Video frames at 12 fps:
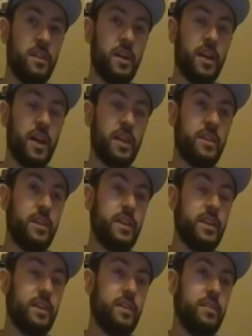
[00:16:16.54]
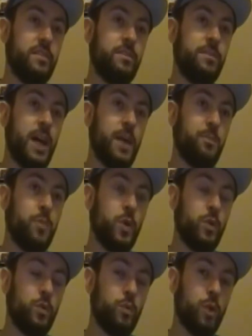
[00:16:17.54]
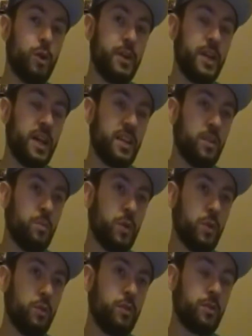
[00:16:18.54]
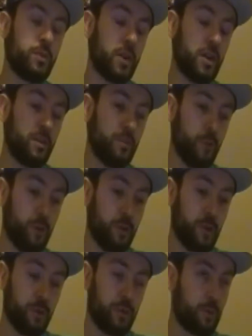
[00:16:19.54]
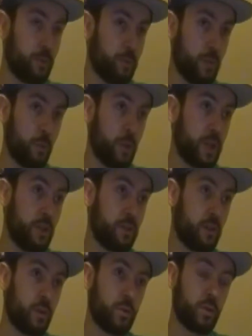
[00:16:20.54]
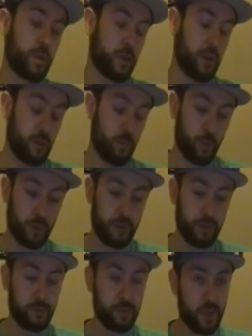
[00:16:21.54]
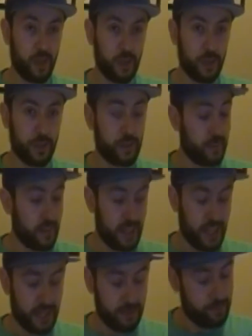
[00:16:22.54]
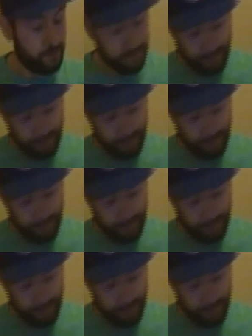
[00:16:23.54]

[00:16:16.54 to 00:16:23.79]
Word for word: And I think that boot, what he got the boost from, really, was from when he started work, working with Mark to get